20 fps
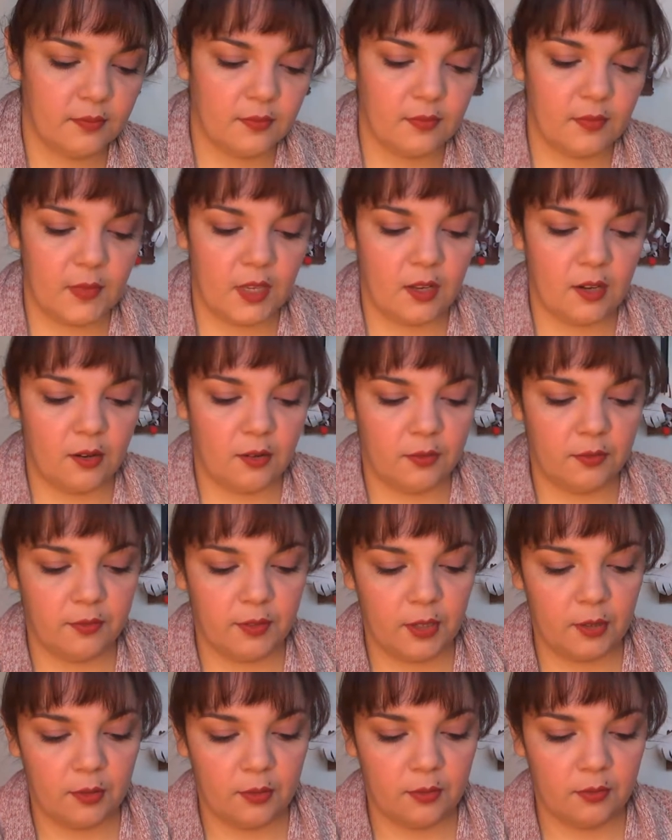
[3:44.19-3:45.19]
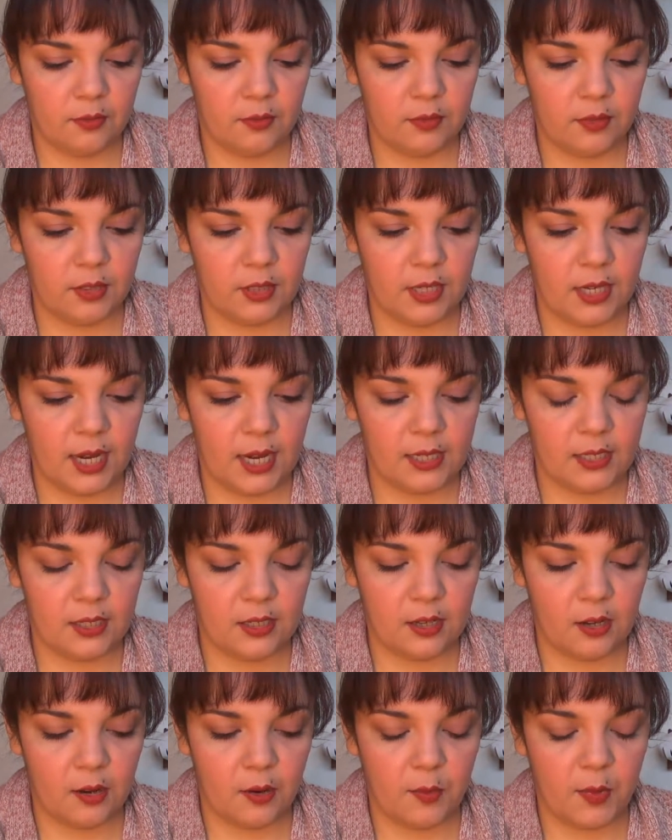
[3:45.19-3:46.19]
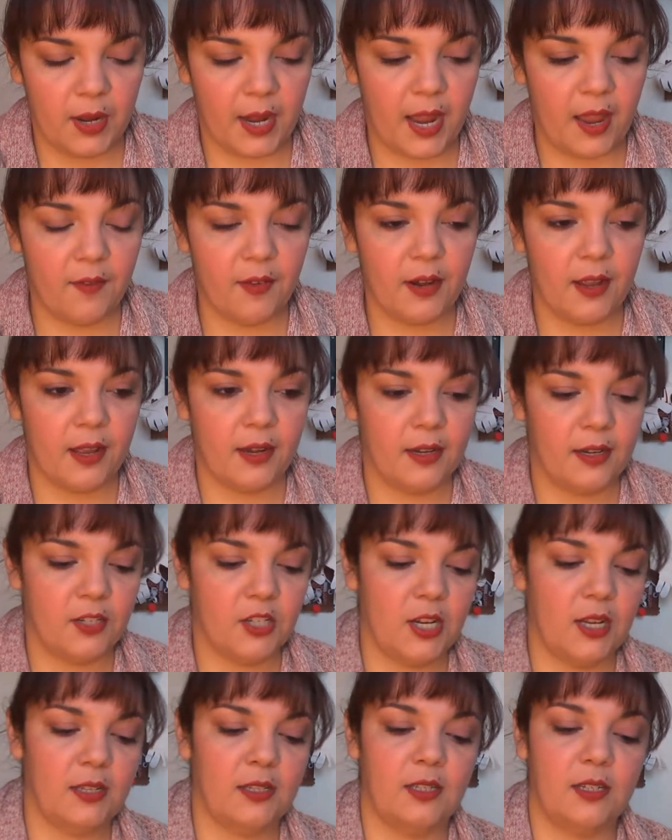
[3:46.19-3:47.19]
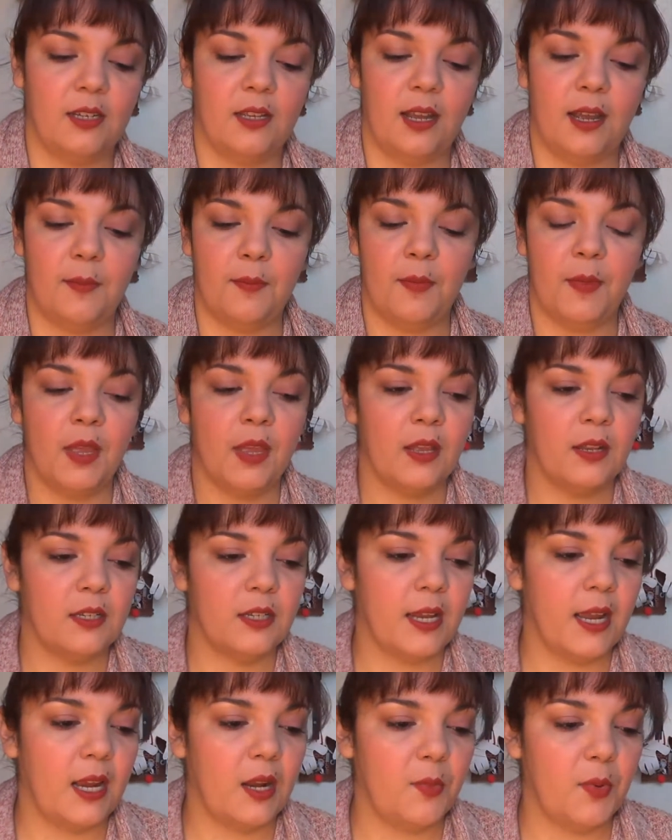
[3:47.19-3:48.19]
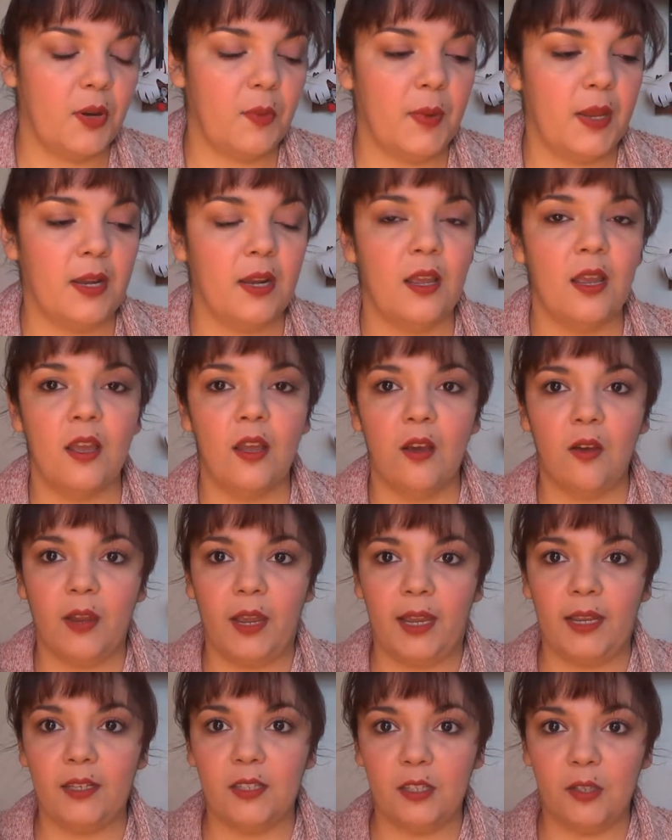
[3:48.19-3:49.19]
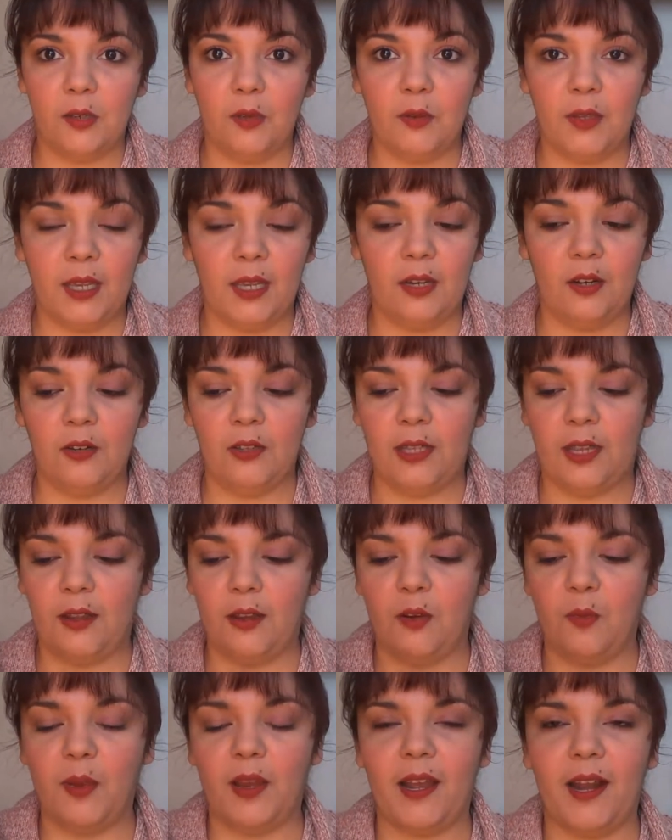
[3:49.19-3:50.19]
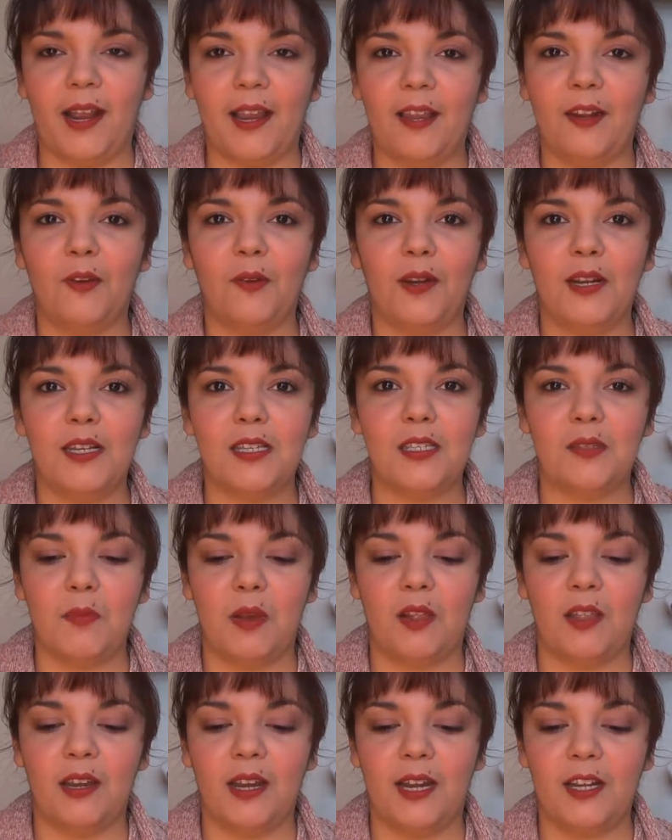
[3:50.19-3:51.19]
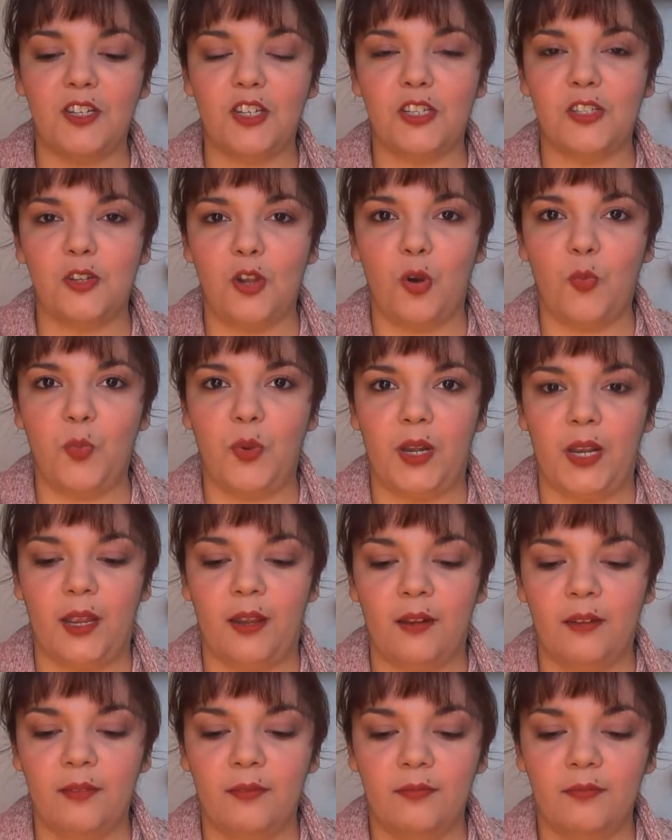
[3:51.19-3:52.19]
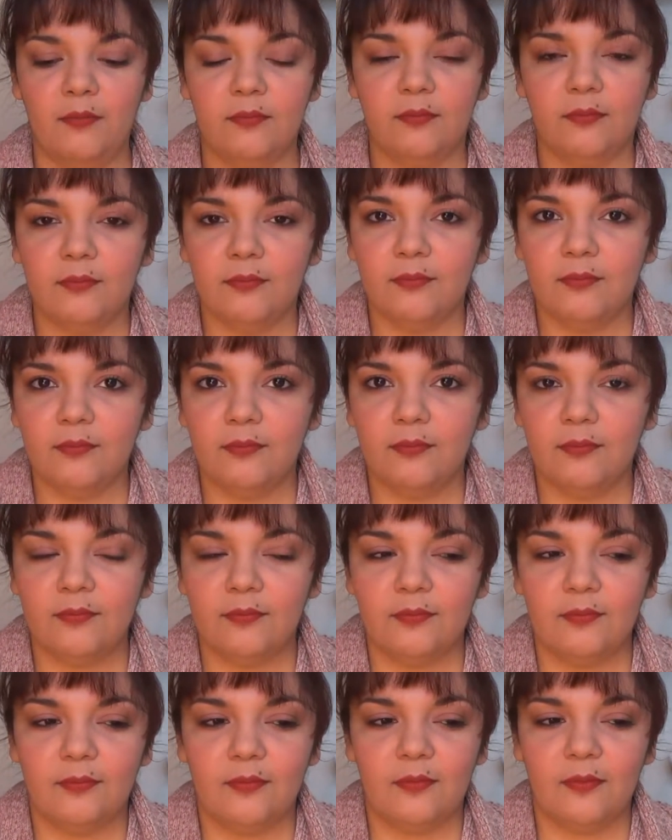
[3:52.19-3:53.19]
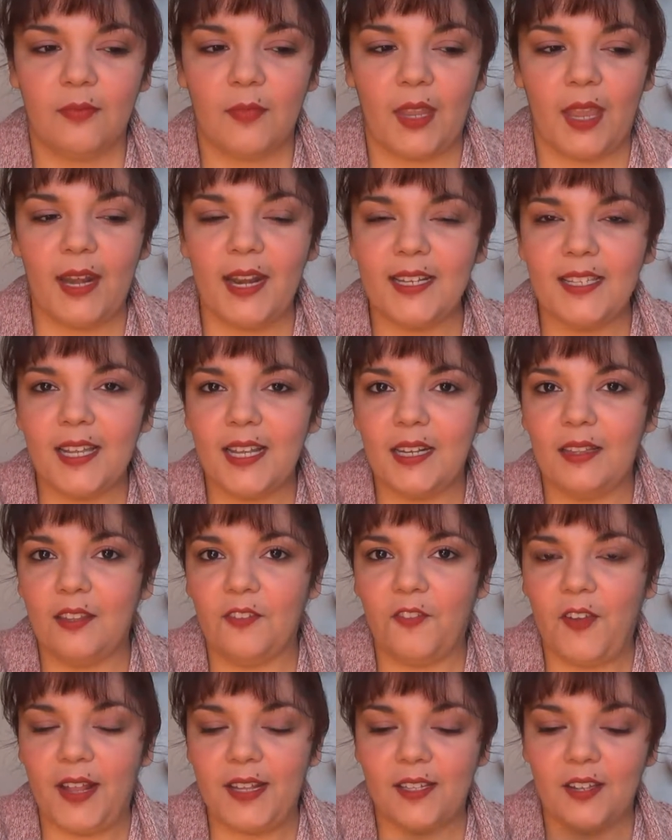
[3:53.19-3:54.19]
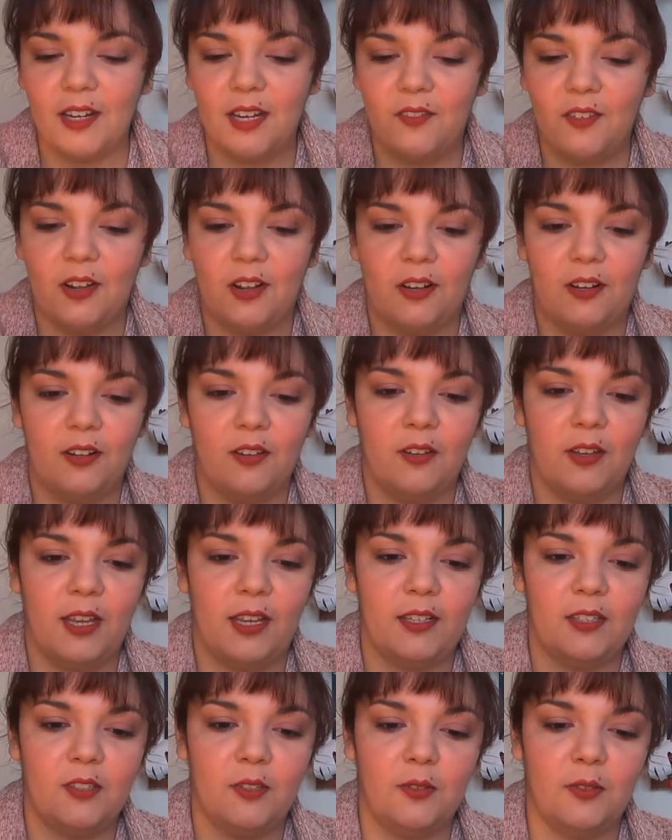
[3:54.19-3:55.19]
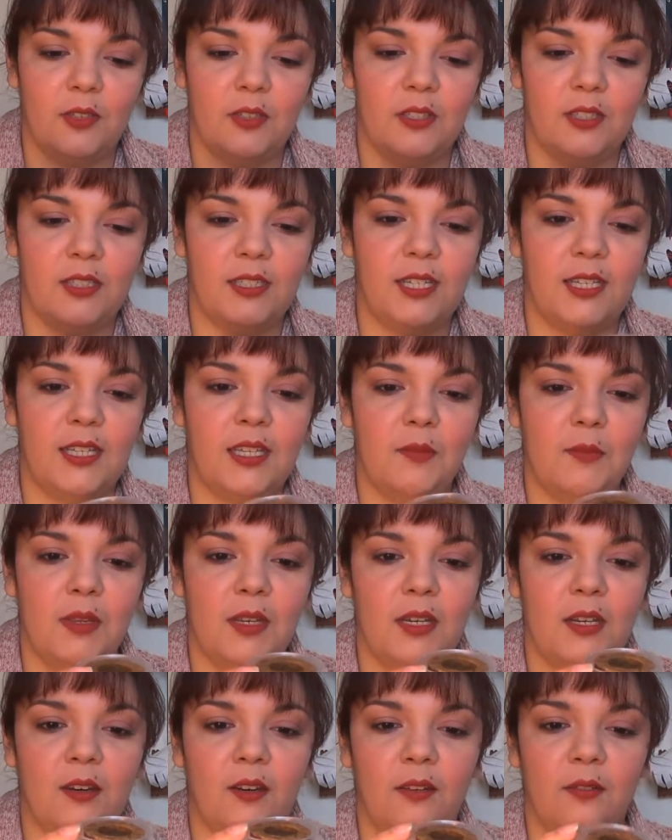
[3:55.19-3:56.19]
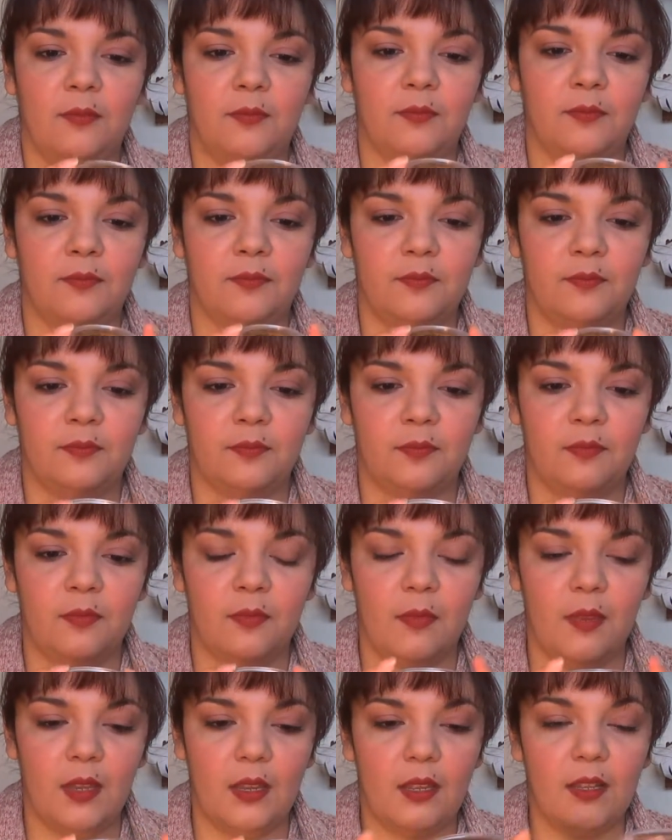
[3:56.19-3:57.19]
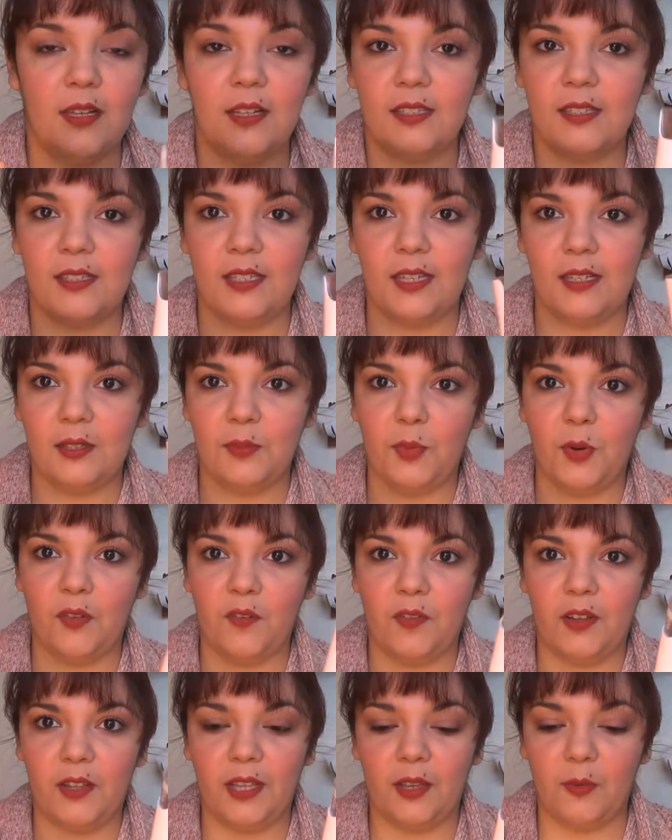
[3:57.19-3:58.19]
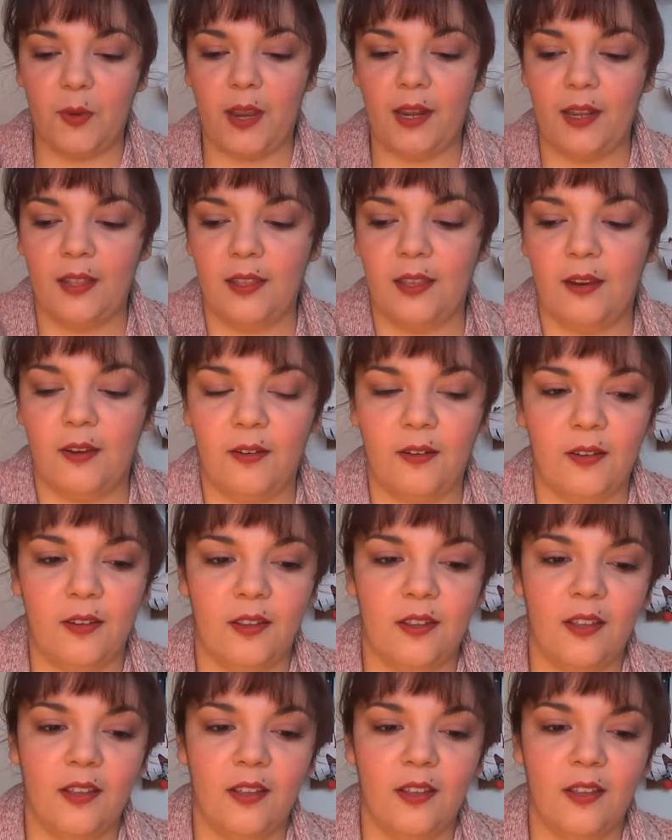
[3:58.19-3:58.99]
a few days ago, but I haven't had a chance to come to kind of put him in. Okay, so you get your thing. Oh my god, I can already smell it, and I just opened it. And the fan's not even on. Okay, so you stick him in here, and it sits perfectly right in there.